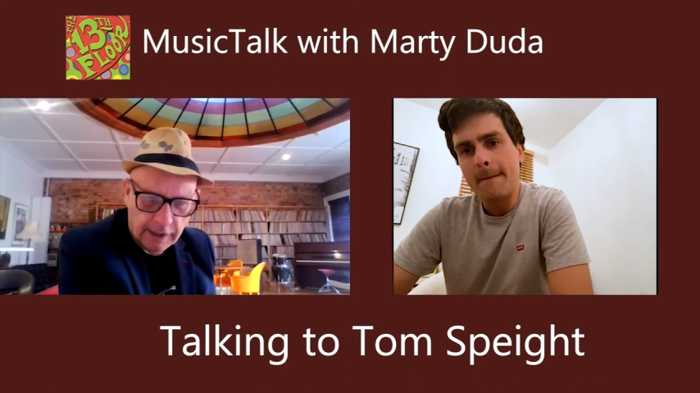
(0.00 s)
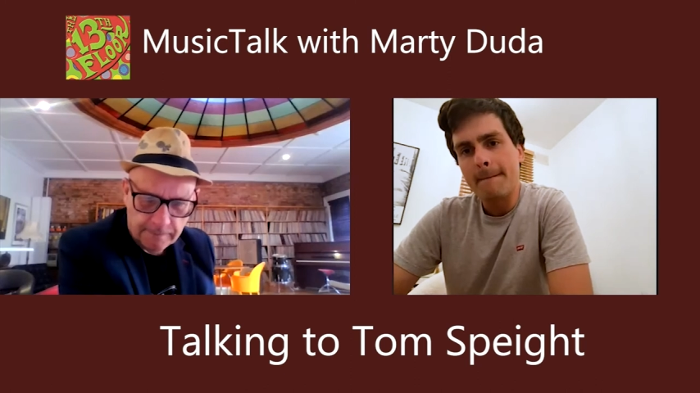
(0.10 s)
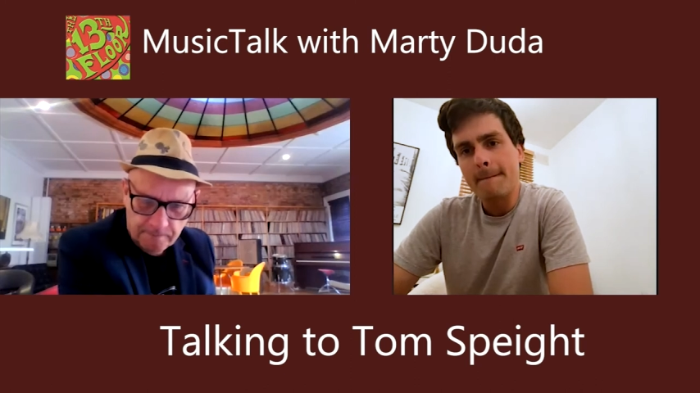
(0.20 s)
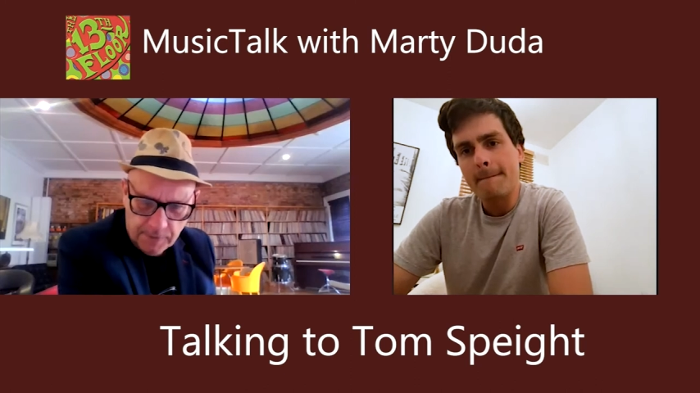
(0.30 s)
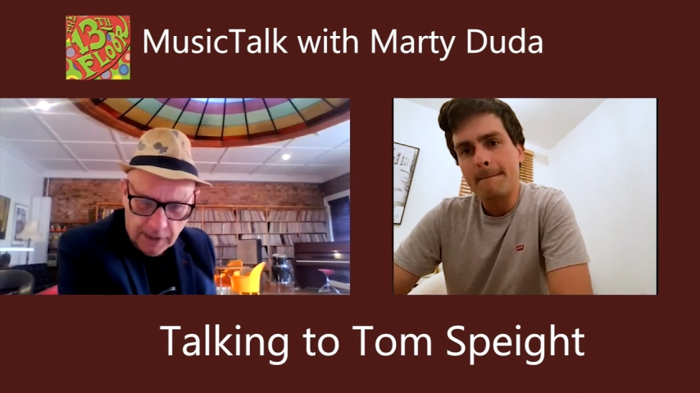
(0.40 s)

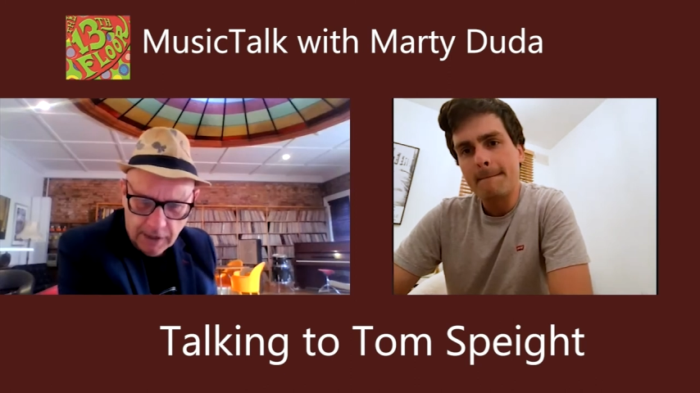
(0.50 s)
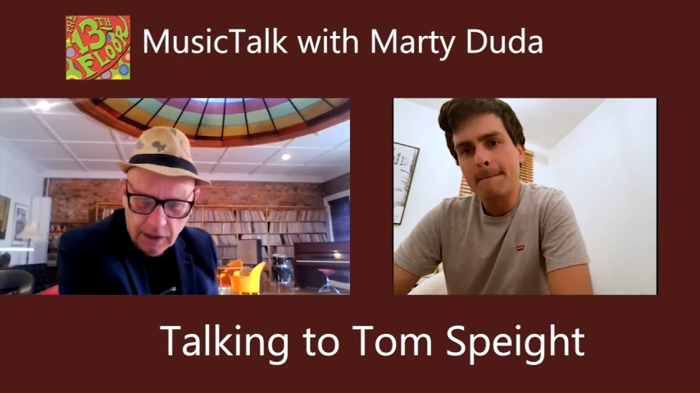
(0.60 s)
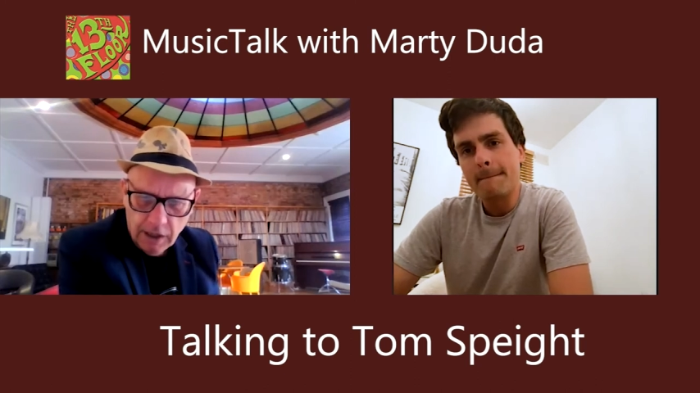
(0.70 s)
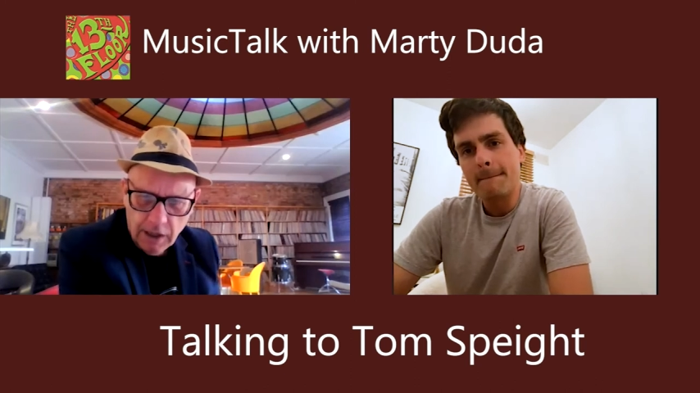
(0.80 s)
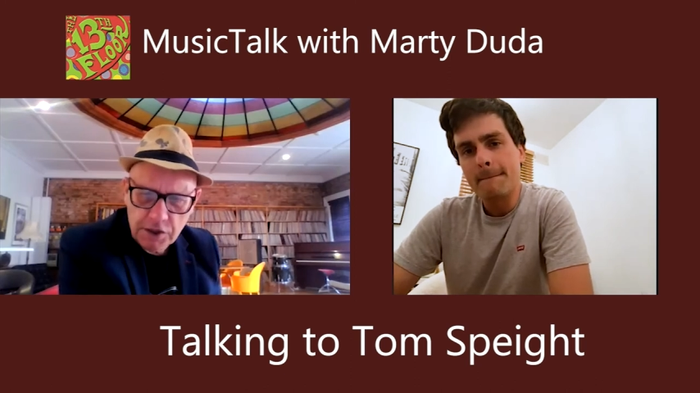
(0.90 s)
Speaker 1: right. Uh,
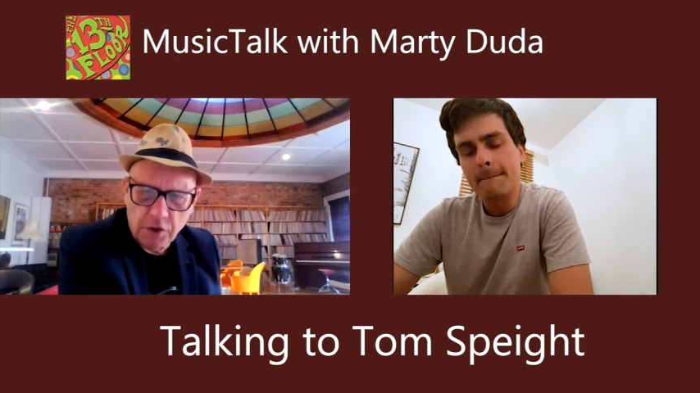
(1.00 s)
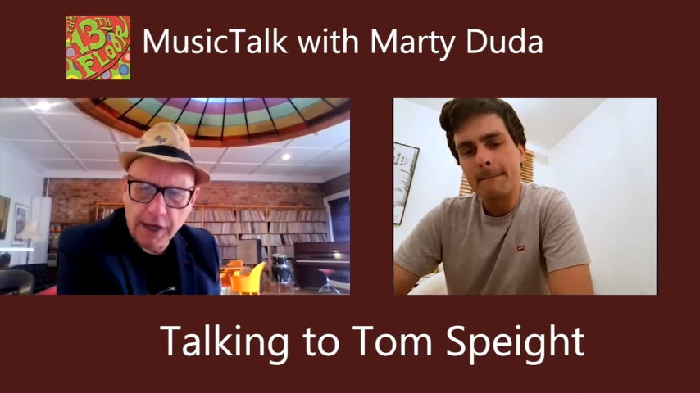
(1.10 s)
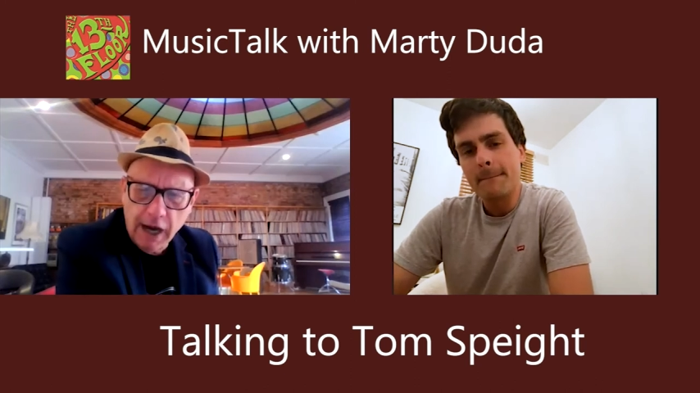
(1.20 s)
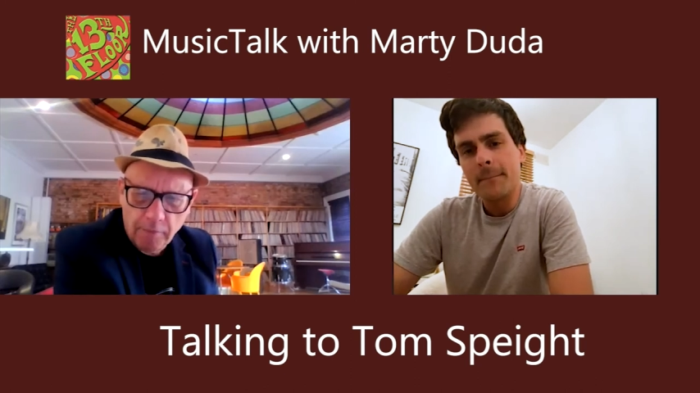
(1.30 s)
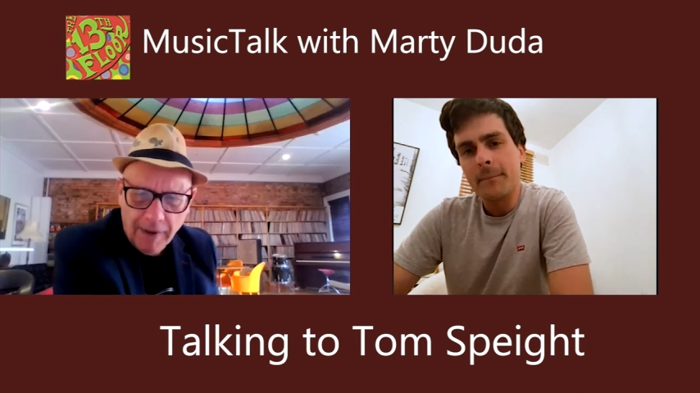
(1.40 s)
so
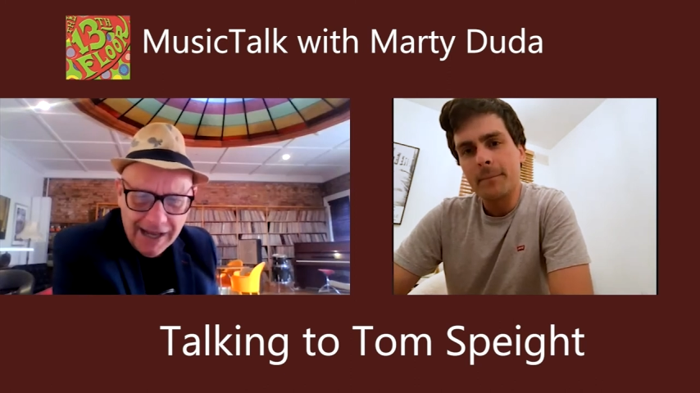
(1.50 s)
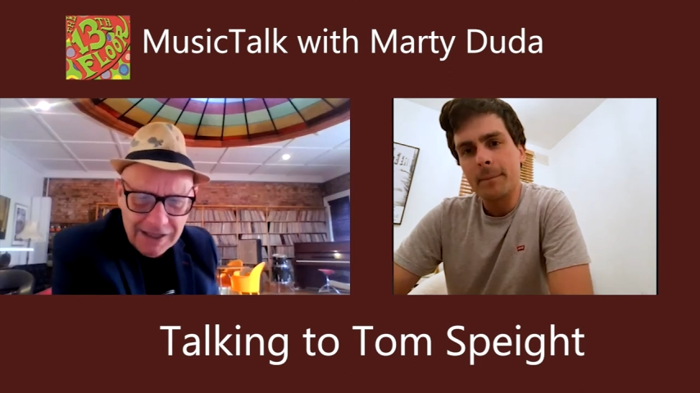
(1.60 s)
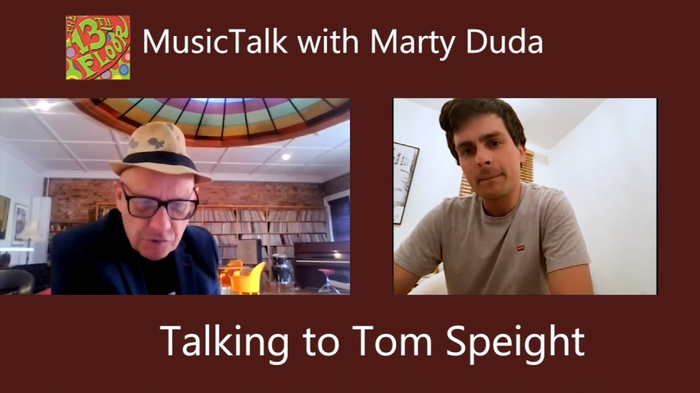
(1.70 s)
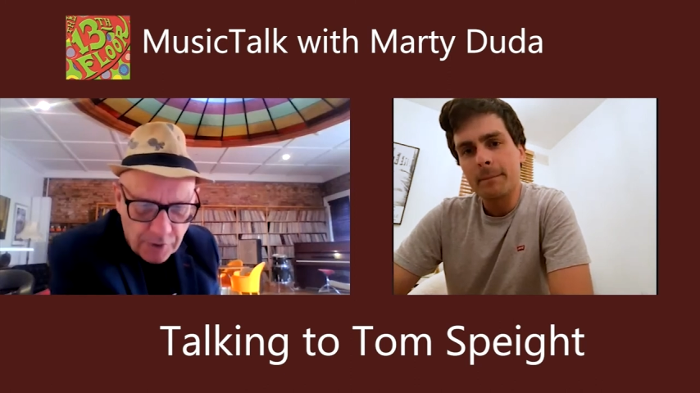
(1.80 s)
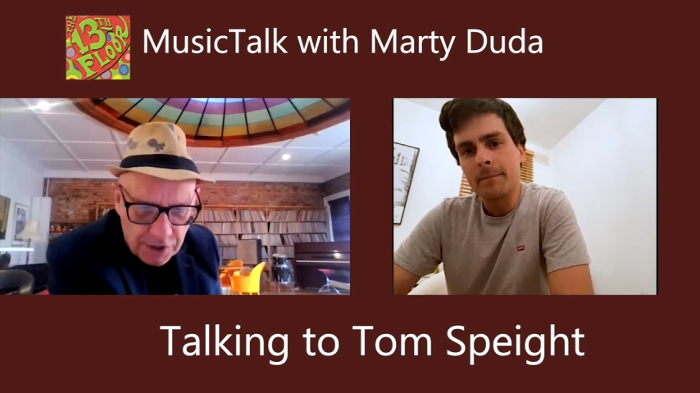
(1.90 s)
the album
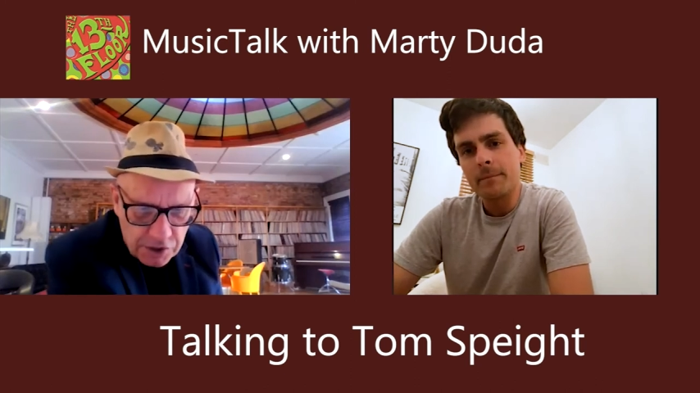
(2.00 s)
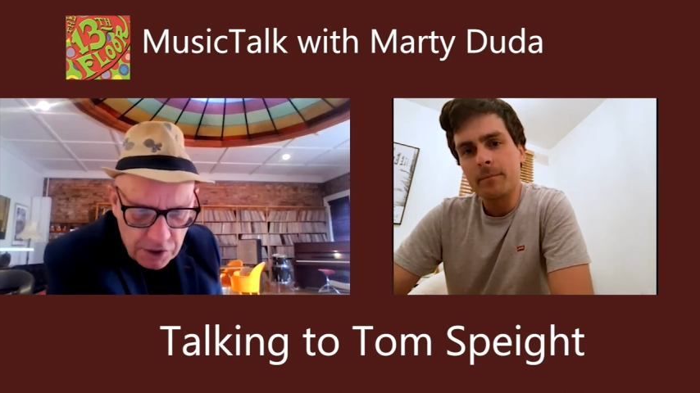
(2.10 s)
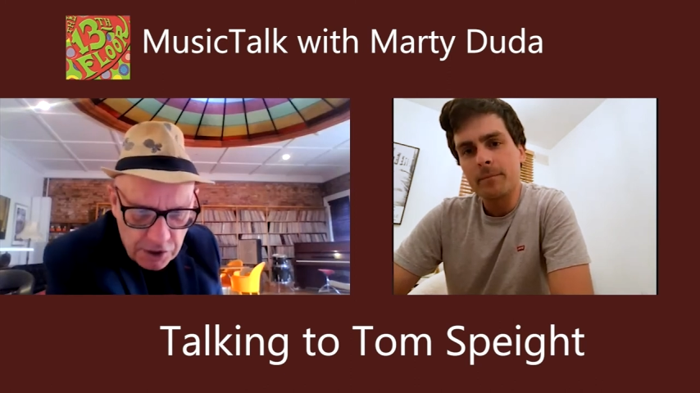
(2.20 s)
ends with a